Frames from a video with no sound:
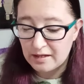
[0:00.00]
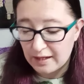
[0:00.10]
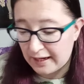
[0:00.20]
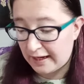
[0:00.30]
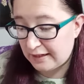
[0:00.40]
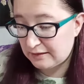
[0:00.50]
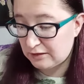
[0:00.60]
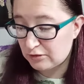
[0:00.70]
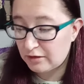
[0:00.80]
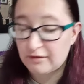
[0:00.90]
And you
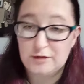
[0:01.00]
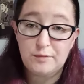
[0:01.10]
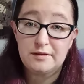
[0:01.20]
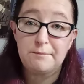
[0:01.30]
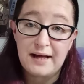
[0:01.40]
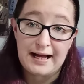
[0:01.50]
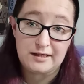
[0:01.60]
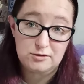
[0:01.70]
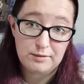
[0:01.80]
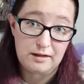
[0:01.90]
could always put them back
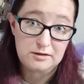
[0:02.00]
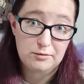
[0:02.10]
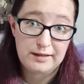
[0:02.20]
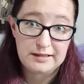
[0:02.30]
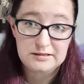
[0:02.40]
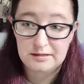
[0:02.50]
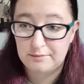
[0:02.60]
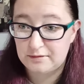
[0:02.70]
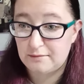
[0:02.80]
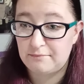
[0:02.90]
as well. It's quite easy to
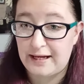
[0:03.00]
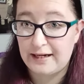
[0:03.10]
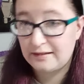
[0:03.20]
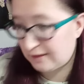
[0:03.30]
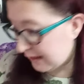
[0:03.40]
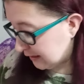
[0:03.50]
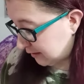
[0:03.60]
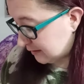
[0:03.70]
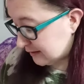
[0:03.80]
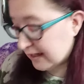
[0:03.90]
put them back. Eh, they're
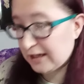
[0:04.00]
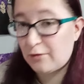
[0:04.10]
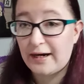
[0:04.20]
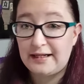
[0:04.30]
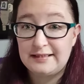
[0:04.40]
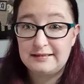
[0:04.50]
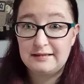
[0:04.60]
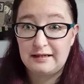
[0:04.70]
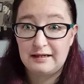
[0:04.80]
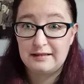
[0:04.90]
designed quite like
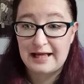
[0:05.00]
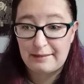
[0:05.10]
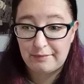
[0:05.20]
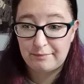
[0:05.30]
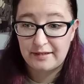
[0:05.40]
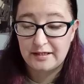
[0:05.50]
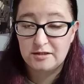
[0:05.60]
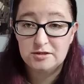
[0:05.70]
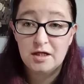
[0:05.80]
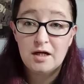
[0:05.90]
uh, the Happy
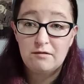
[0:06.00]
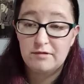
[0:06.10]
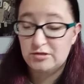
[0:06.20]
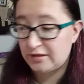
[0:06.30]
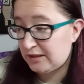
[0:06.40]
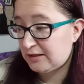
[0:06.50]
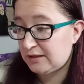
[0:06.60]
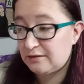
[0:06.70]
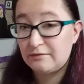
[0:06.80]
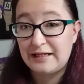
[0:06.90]
Planners, which are easy
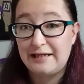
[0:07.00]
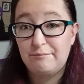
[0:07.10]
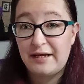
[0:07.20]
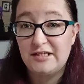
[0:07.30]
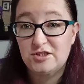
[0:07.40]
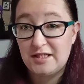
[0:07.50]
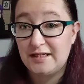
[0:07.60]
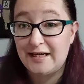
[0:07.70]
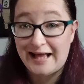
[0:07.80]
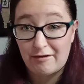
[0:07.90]
to take pages in
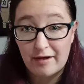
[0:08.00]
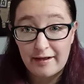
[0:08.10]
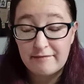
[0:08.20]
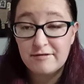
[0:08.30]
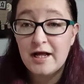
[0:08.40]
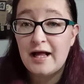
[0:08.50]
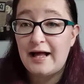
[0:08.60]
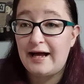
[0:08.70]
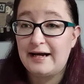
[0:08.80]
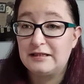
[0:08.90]
and out of.
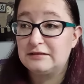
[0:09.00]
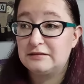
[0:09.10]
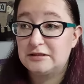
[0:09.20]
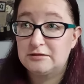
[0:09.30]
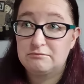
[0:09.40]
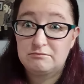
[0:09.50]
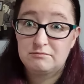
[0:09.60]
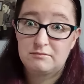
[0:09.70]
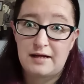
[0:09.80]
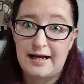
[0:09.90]
And
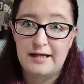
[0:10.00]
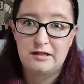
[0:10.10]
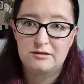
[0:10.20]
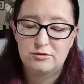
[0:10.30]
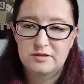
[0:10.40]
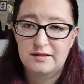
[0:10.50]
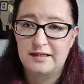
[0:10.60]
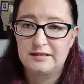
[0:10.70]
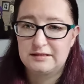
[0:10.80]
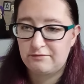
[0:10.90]
add all sorts of
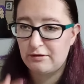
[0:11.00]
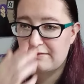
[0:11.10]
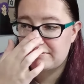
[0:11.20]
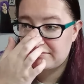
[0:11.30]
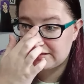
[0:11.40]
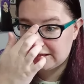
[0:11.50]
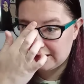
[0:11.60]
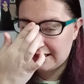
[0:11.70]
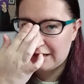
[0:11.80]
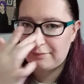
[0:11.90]
things. If you have ever seen the
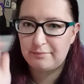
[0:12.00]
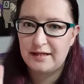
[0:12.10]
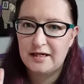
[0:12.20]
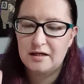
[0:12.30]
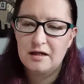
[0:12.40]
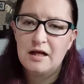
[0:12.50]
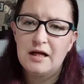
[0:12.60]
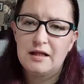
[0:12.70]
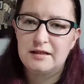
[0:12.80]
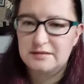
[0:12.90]
Happy Planner,
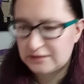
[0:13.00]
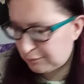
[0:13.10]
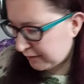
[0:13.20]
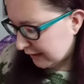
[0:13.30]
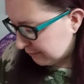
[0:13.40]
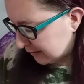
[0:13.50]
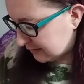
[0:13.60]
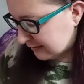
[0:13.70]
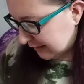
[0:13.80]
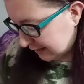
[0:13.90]
this is pretty much the
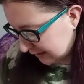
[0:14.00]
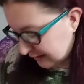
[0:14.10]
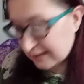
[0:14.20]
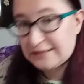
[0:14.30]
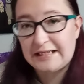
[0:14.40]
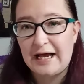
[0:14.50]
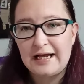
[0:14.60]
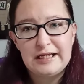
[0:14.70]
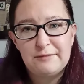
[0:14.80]
same kind of design,